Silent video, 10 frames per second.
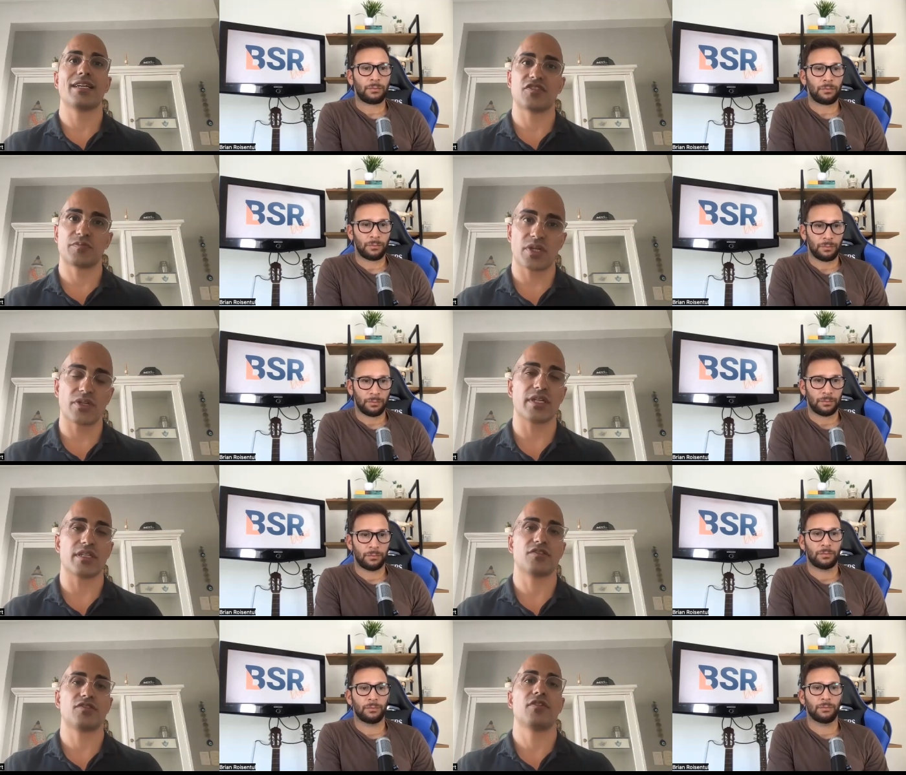
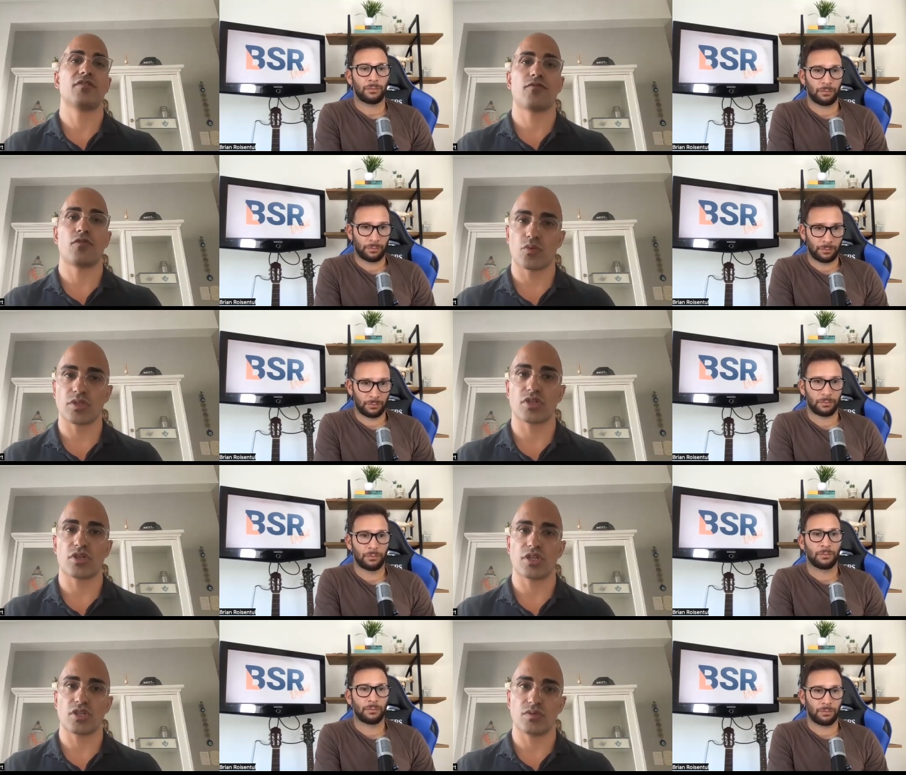Speaker 1: experience for
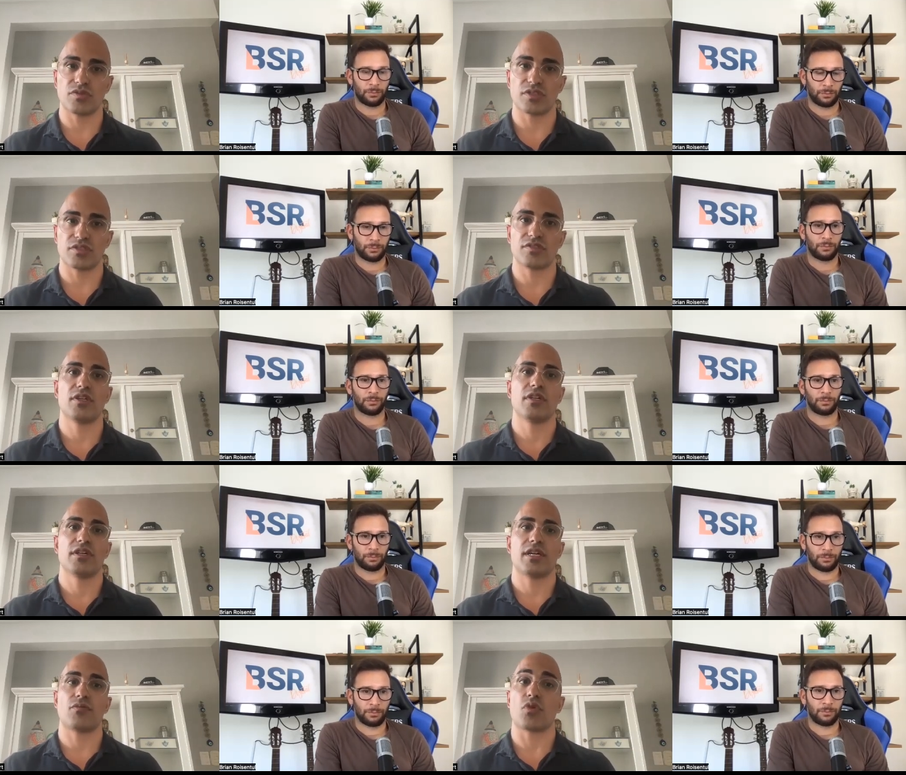returning users
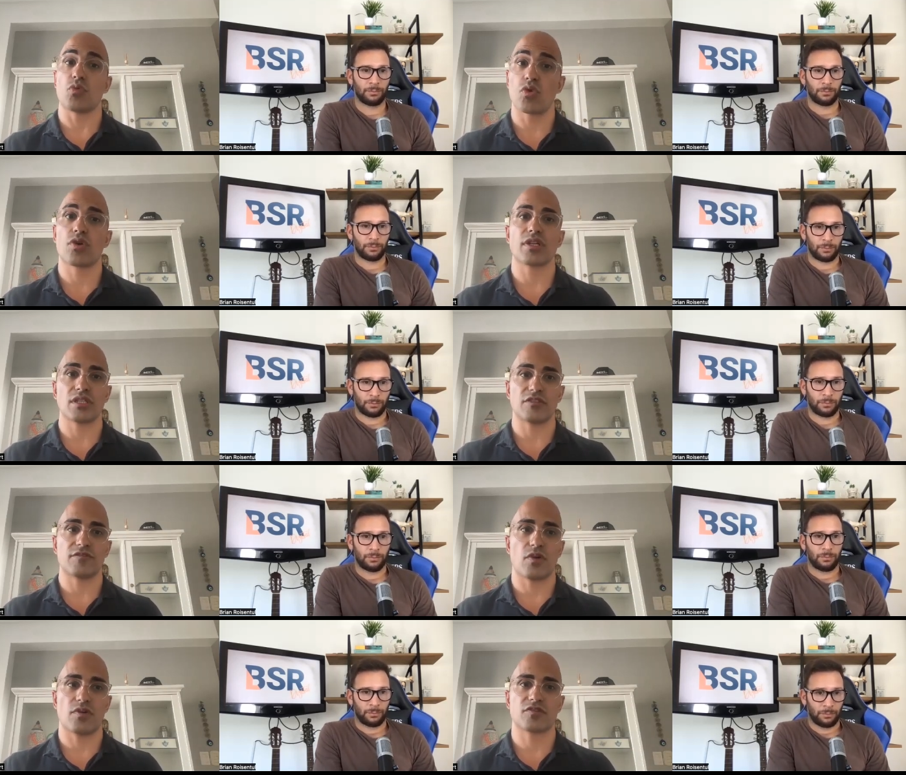and rewarding these
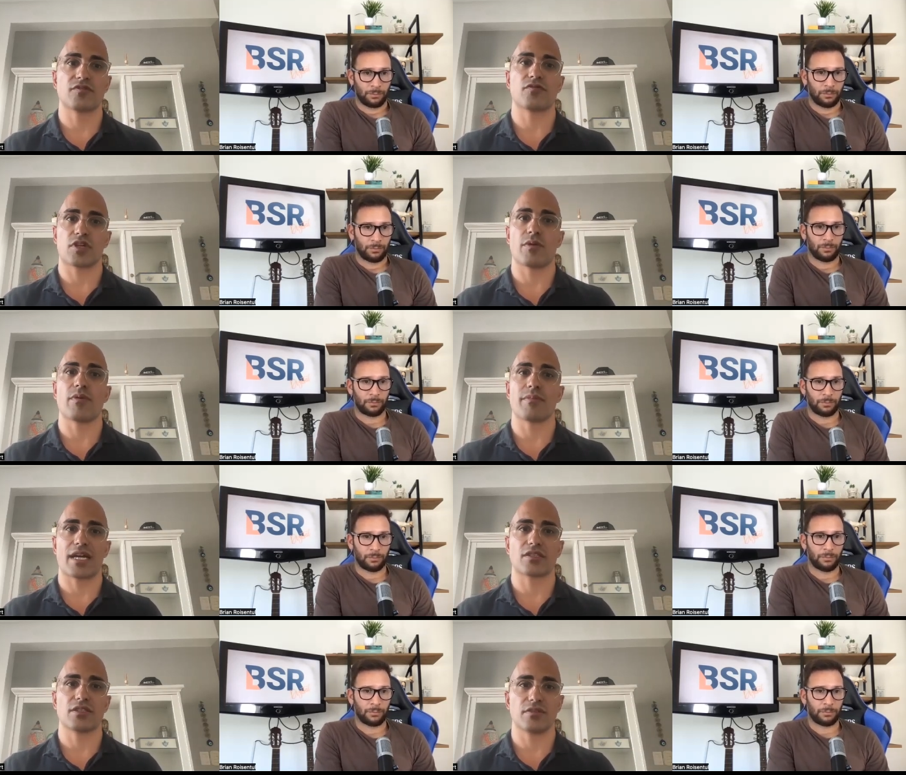folks for coming
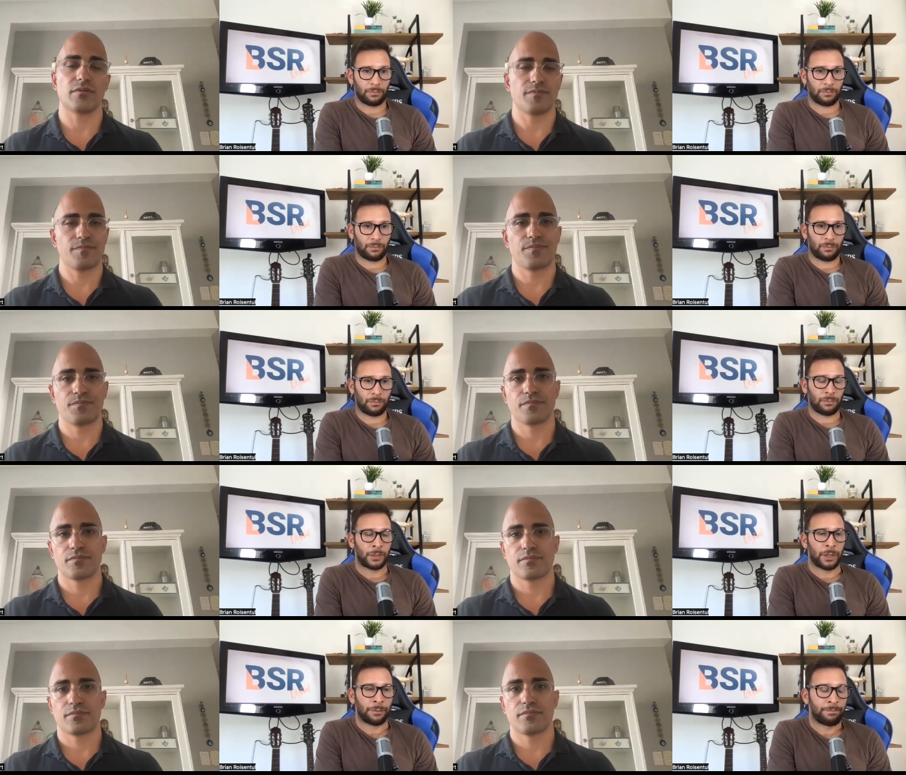back to you.
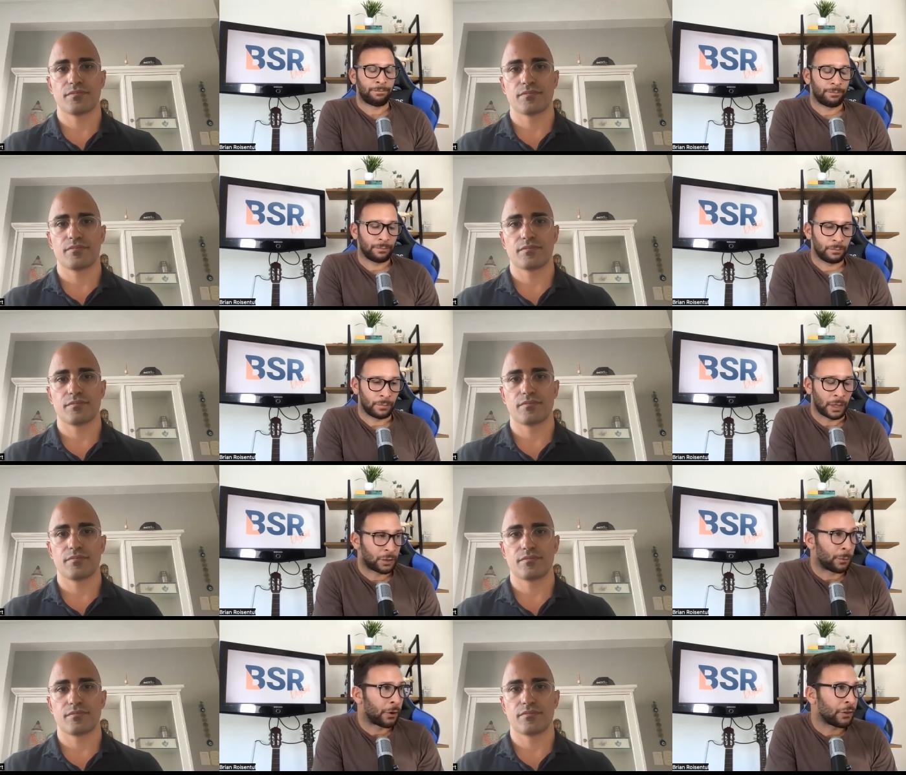
Speaker 2: Yeah,
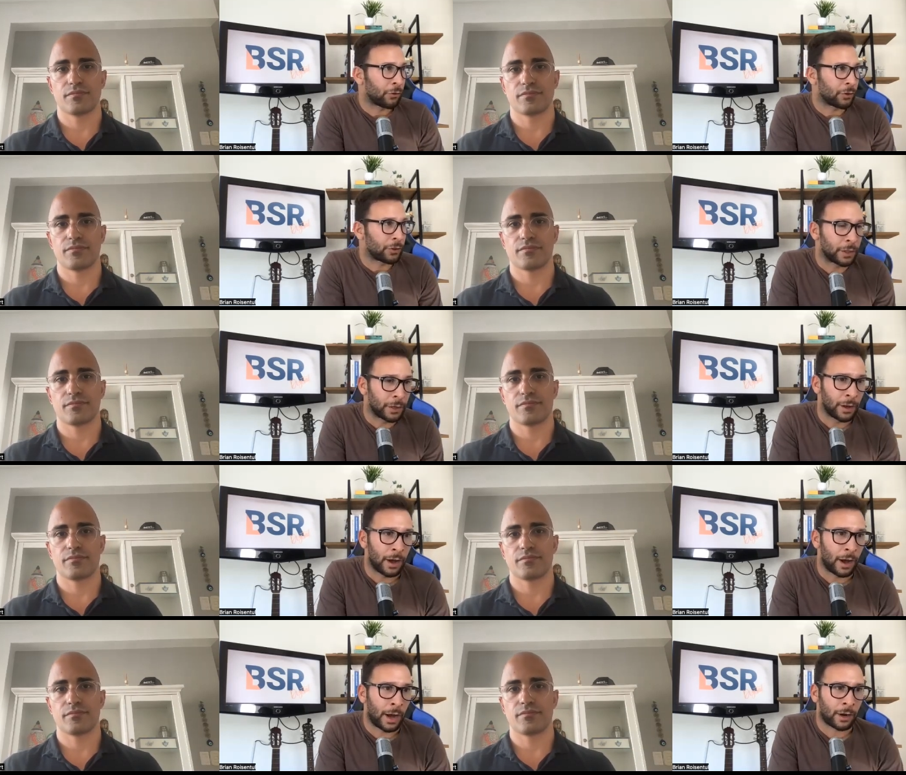that's very interesting.
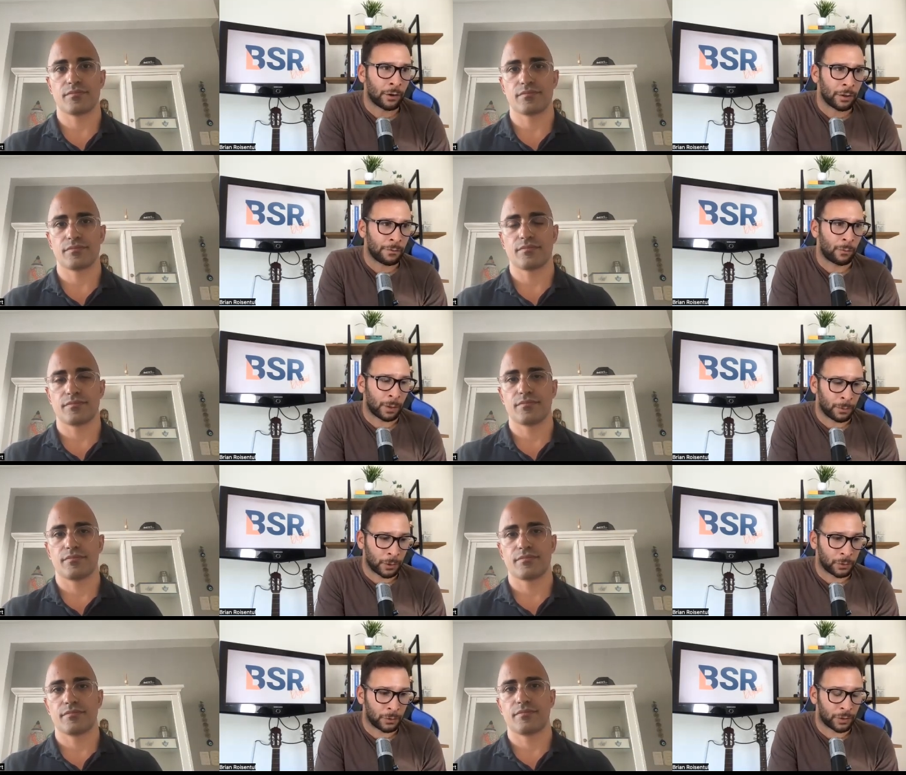And I don't know if what
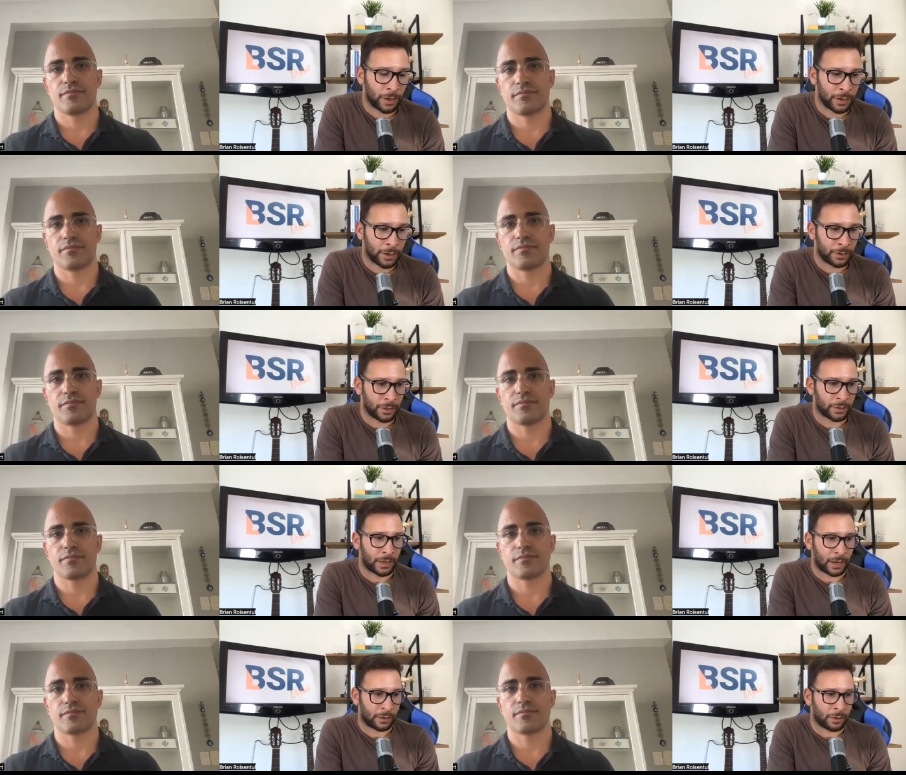I'm going to say is
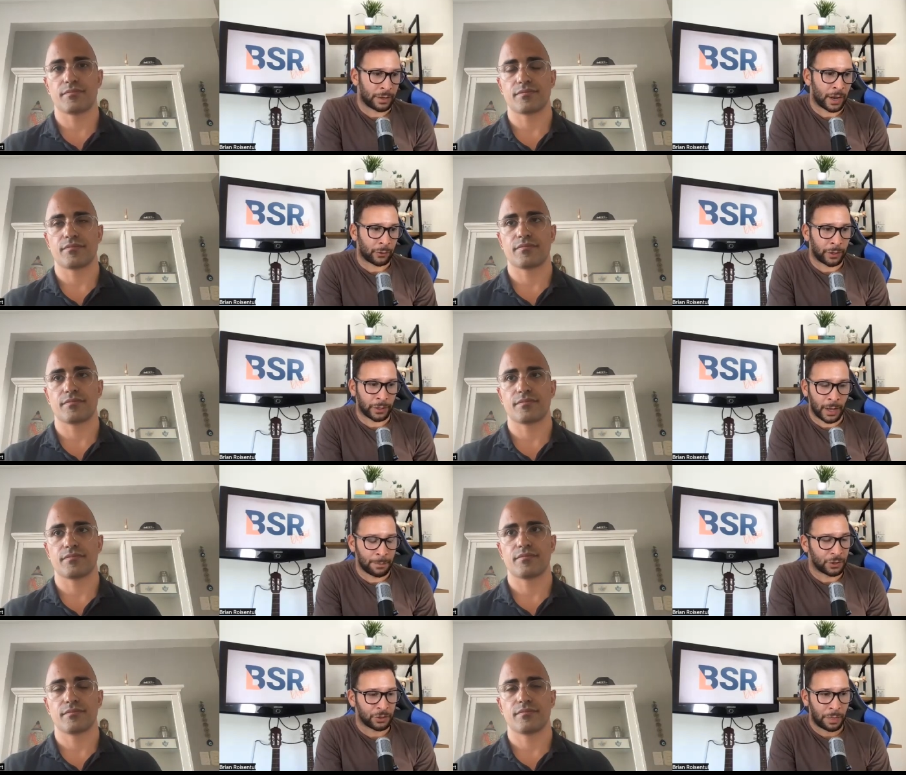exactly
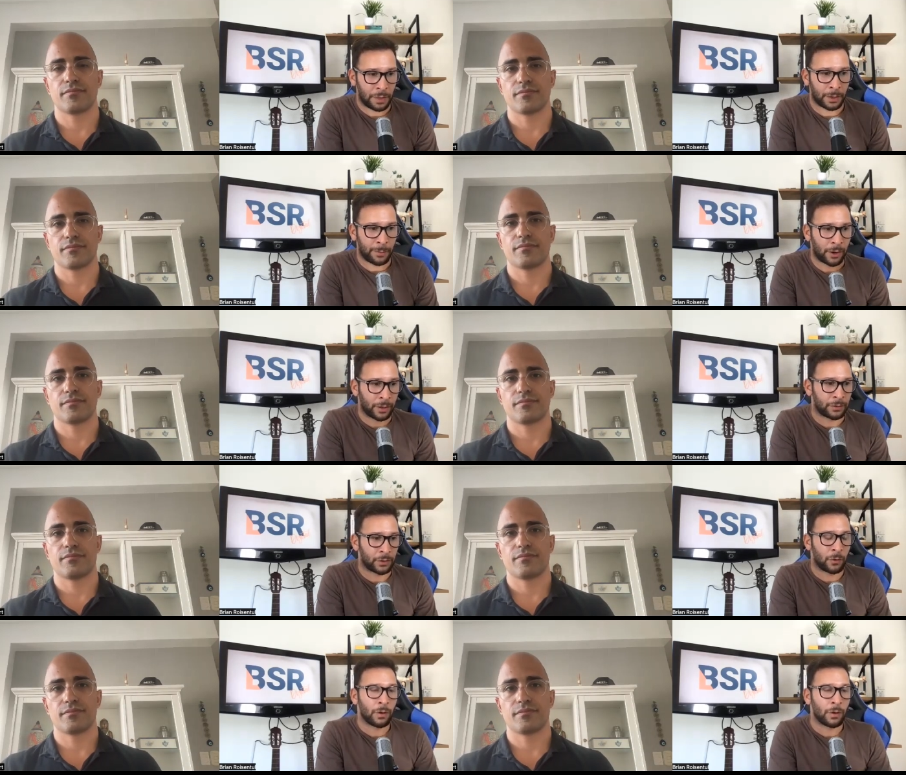accurate. I'm just thinking about it.